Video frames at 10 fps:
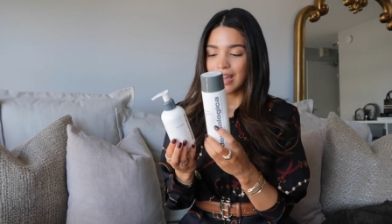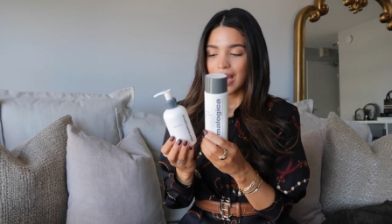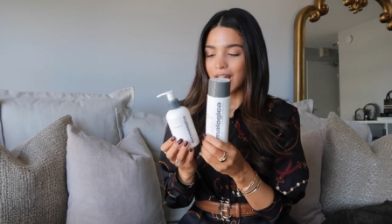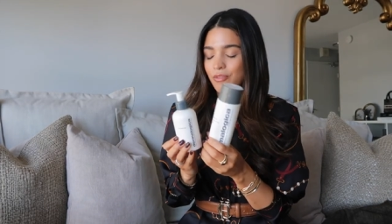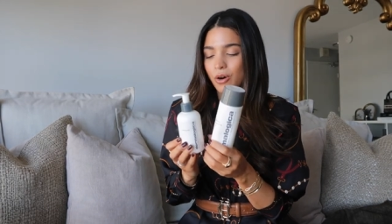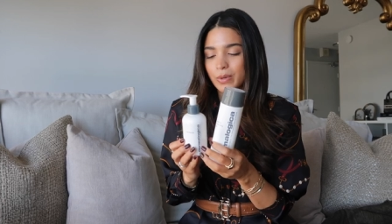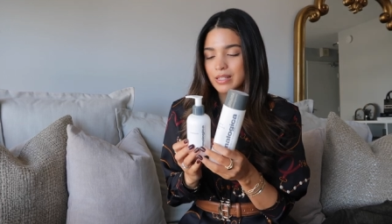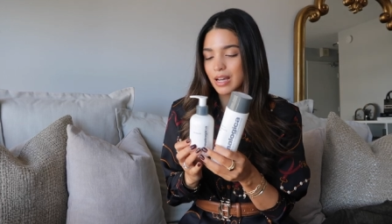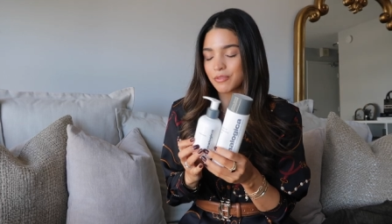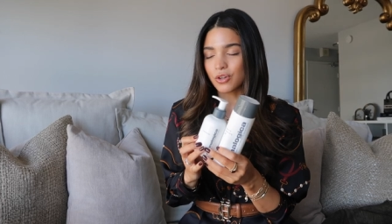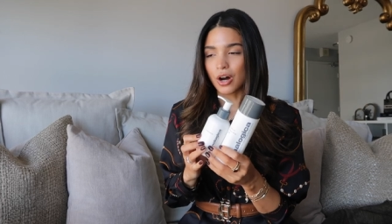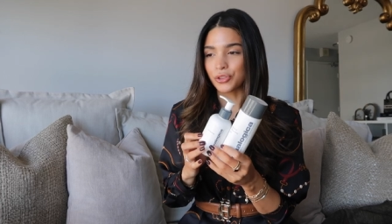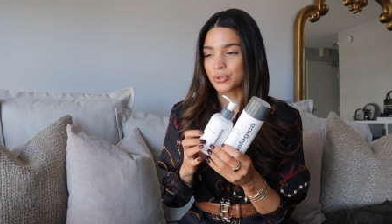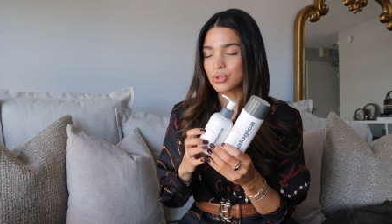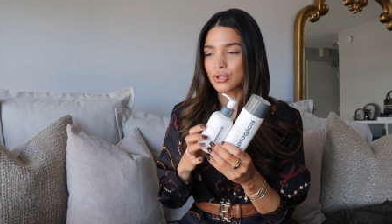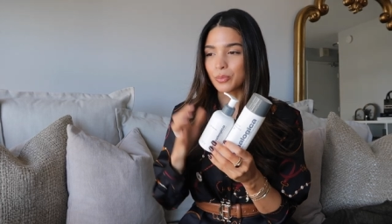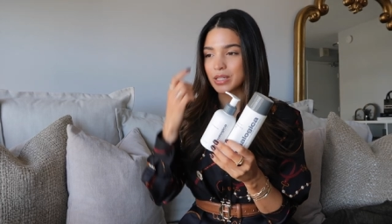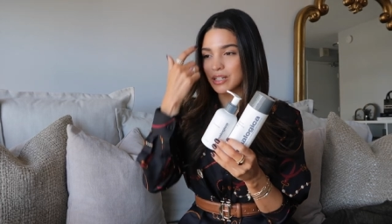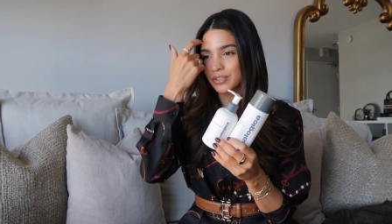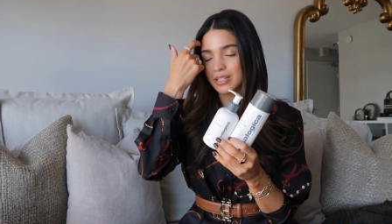have always kind of gone through so
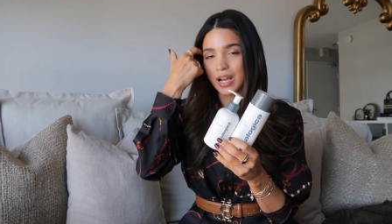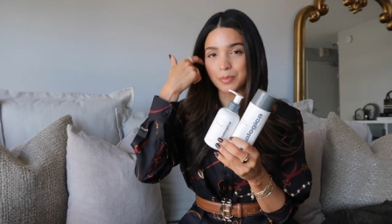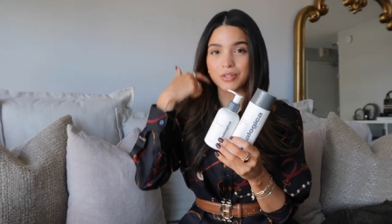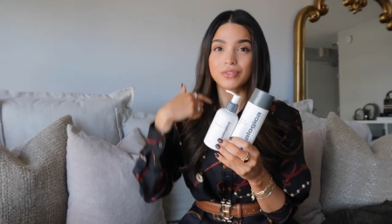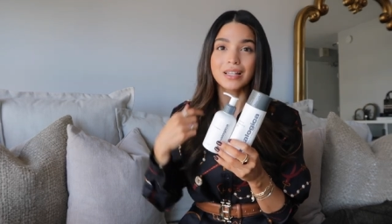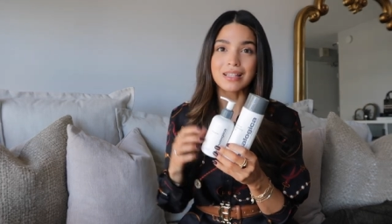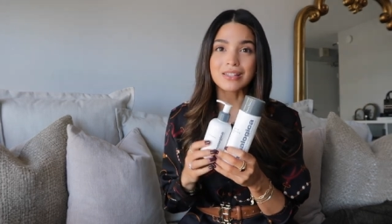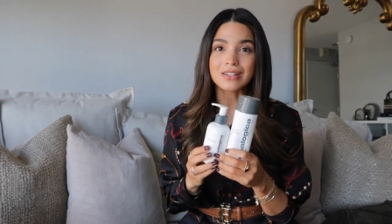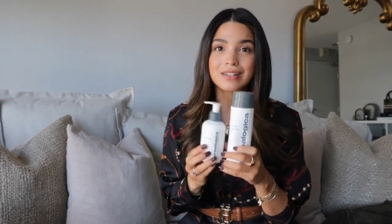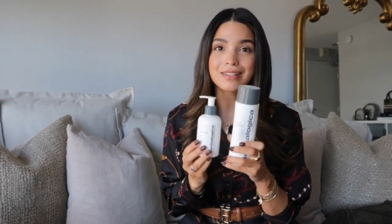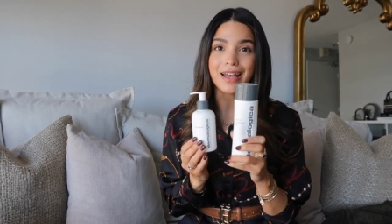many different types of cleansers